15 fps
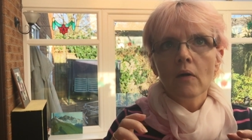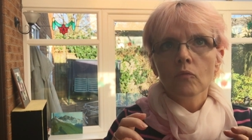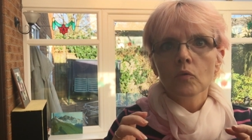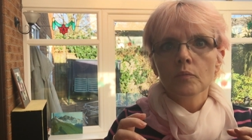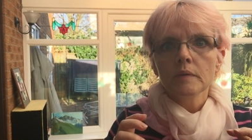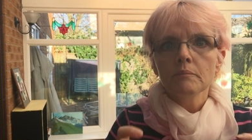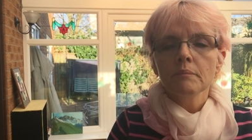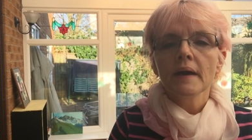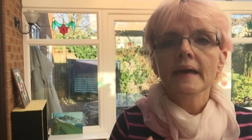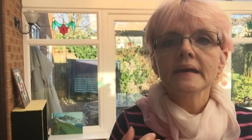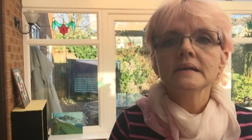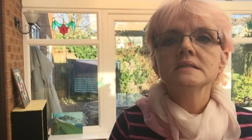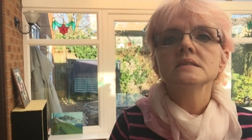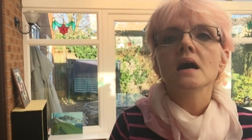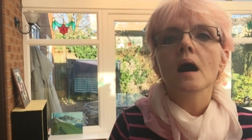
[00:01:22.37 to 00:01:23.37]
will be
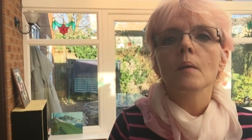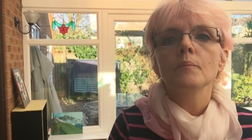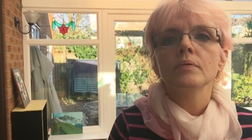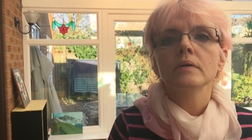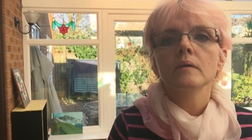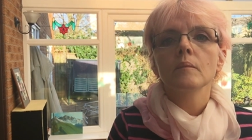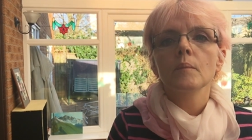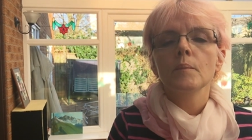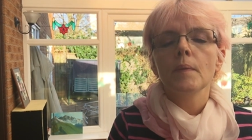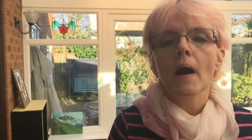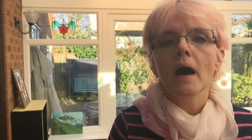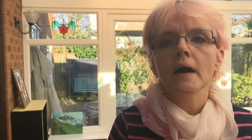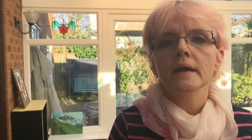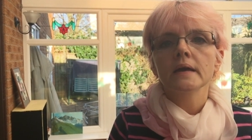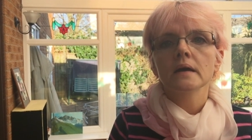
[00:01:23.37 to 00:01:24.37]
picked up
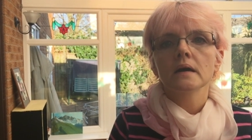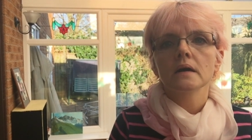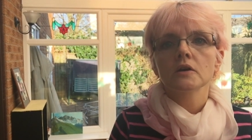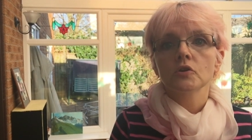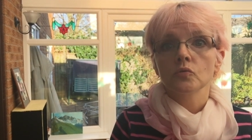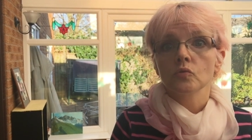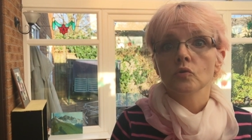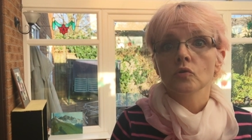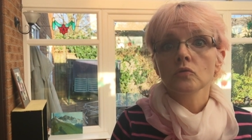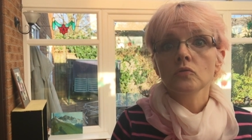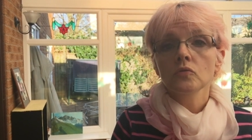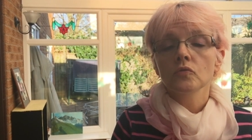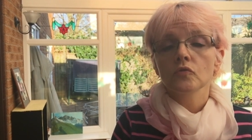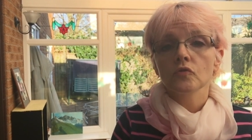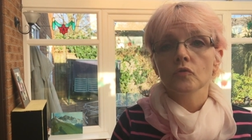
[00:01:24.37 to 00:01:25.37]
by Google,
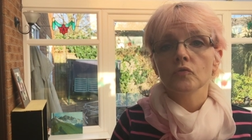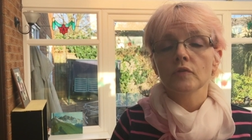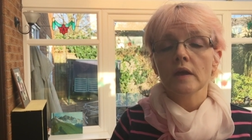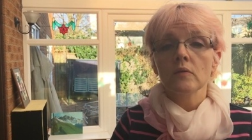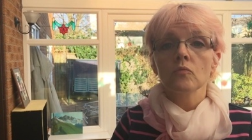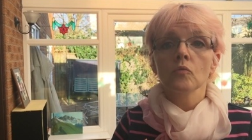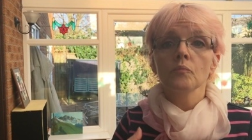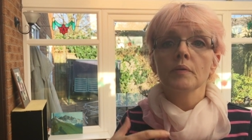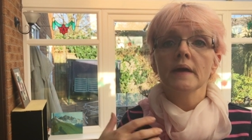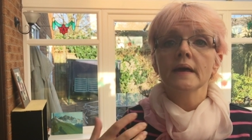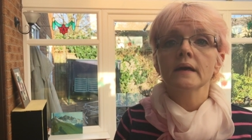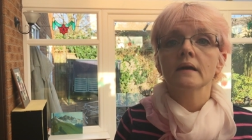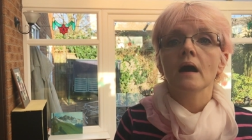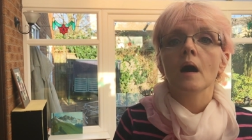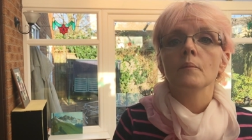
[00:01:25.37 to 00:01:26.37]
so they will
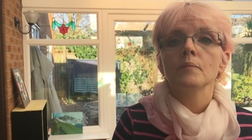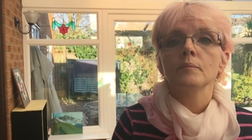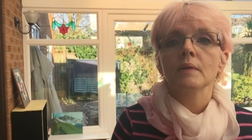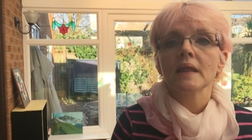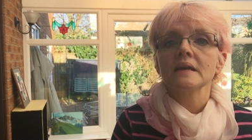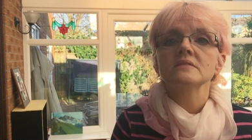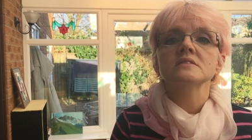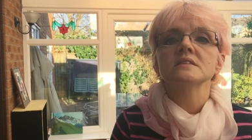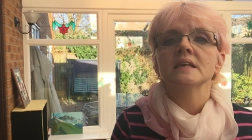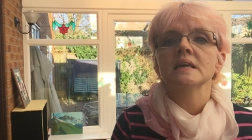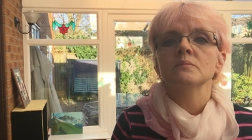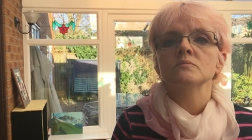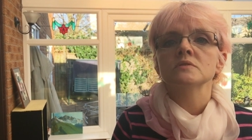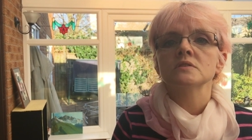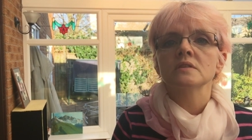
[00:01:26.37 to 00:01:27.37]
pick up place
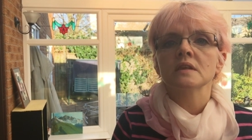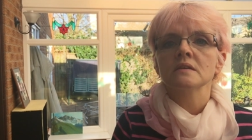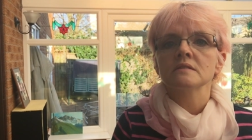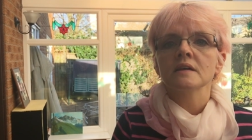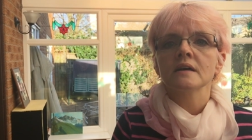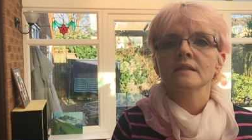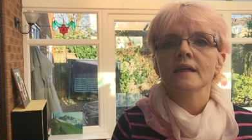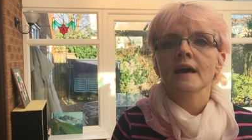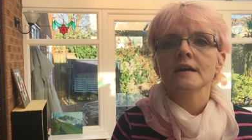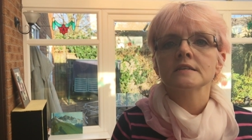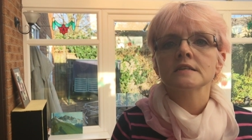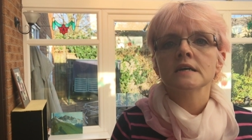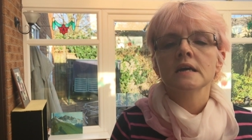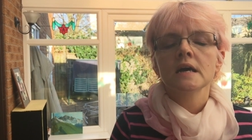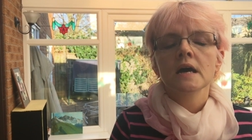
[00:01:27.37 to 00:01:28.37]
names, things like
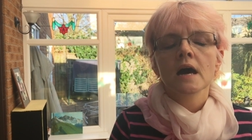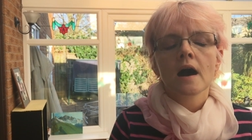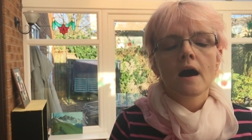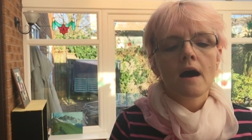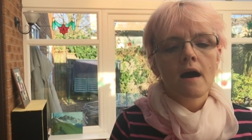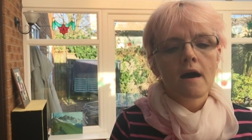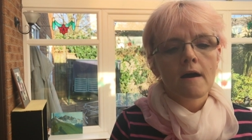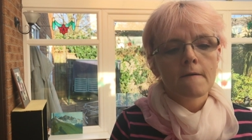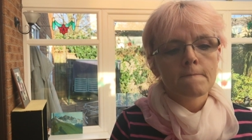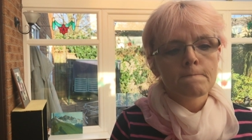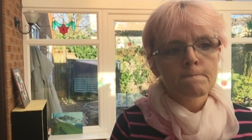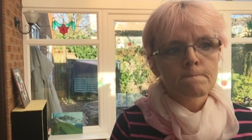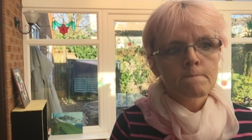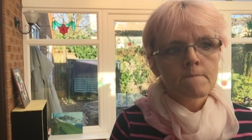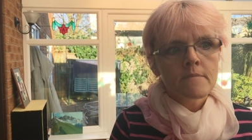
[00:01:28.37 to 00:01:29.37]
that,
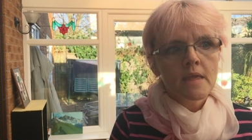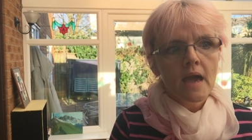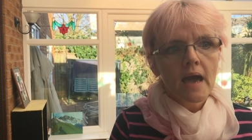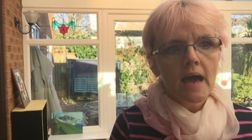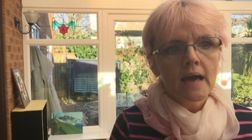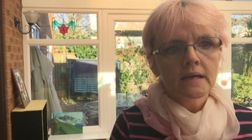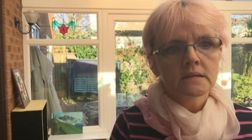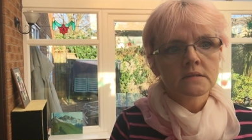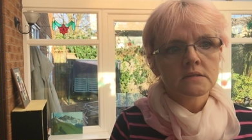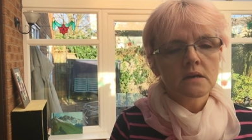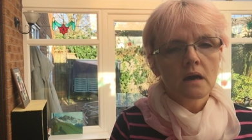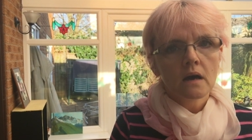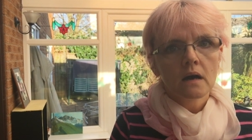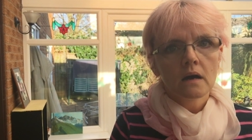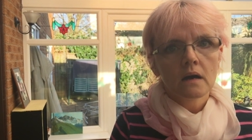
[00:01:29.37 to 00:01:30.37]

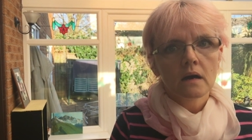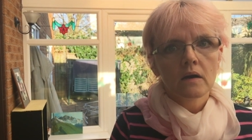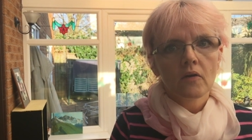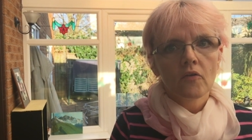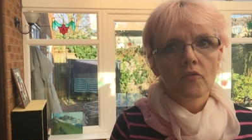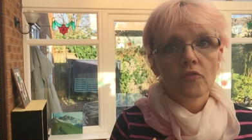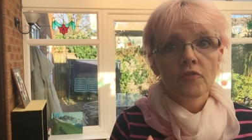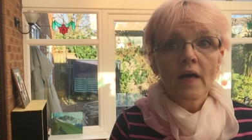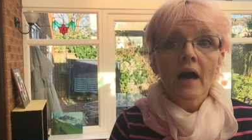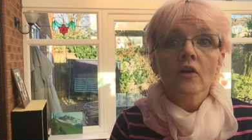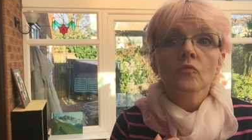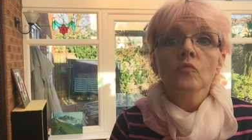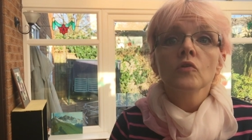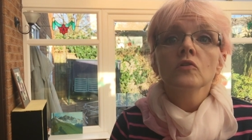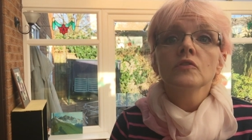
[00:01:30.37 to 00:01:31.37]

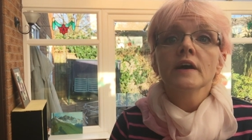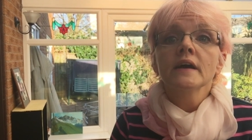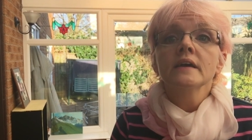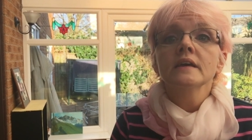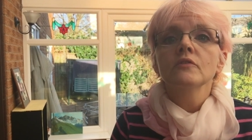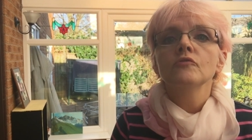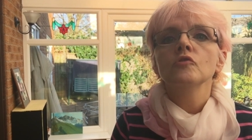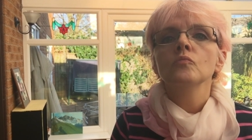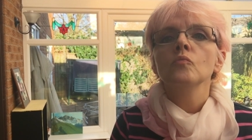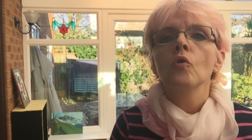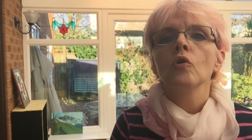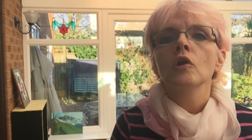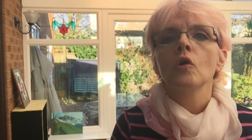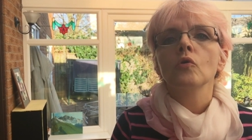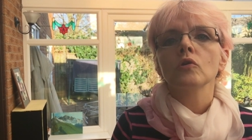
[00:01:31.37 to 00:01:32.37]
that will then give you
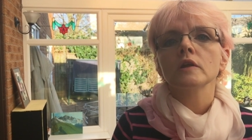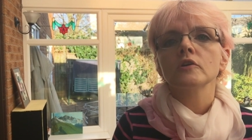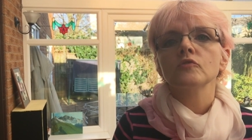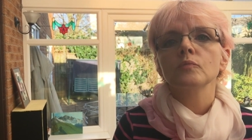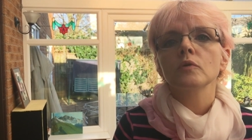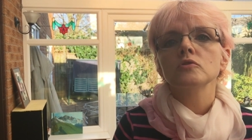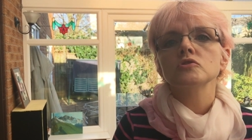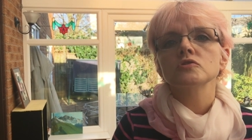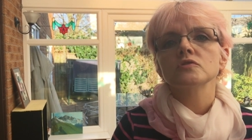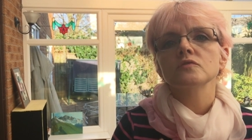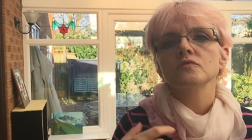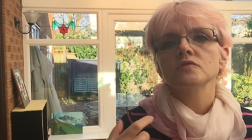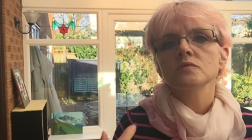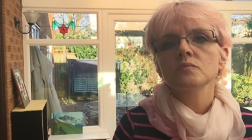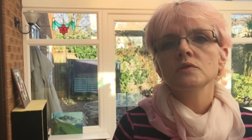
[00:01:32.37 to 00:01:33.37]
more local exposure. So
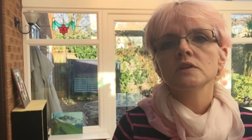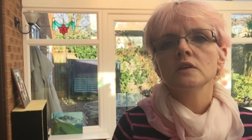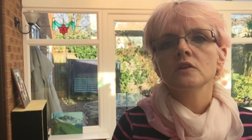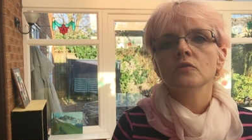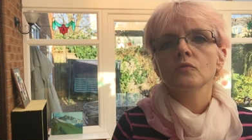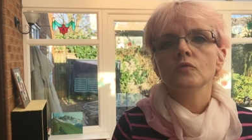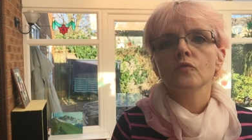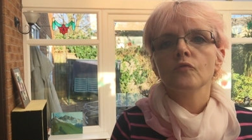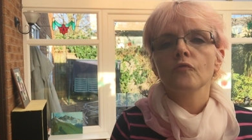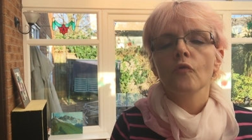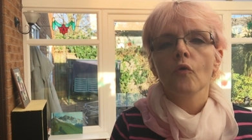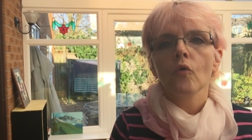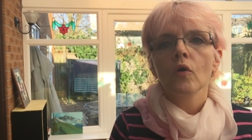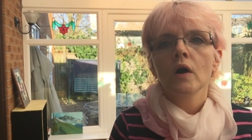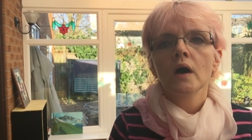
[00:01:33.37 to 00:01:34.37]
if somebody looks
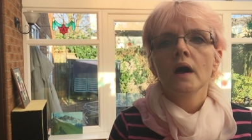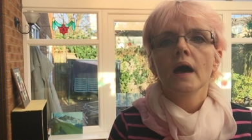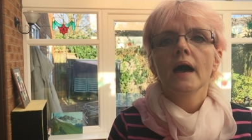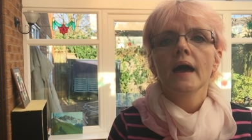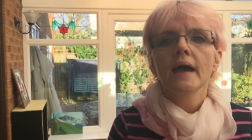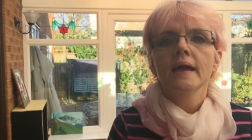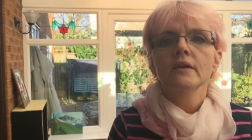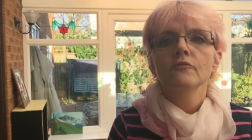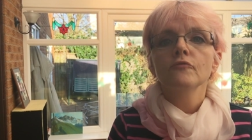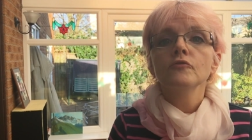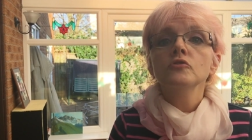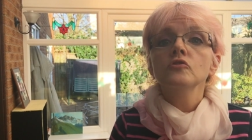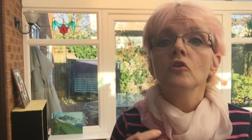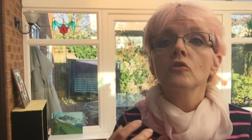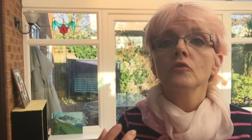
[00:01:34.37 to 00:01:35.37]
for a
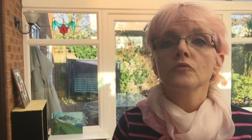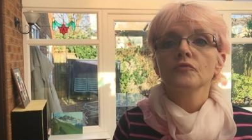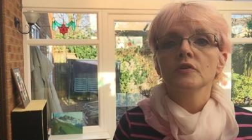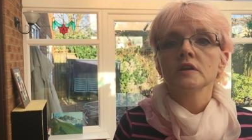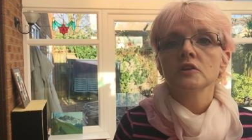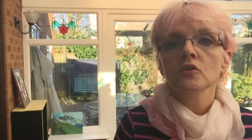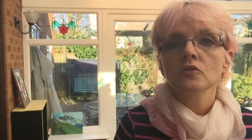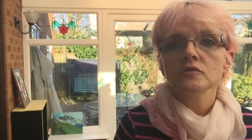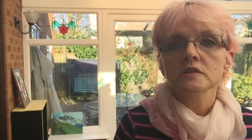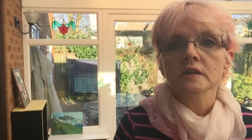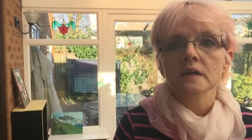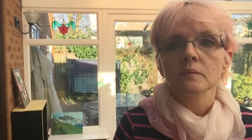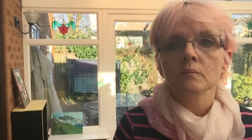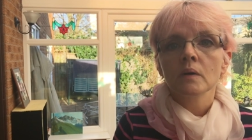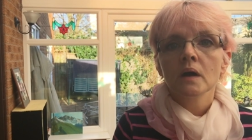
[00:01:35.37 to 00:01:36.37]
photographer in
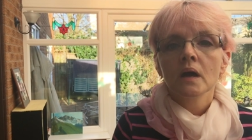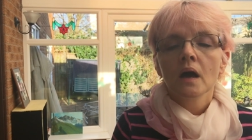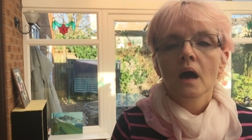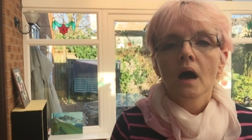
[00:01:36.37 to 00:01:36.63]
Nottingham,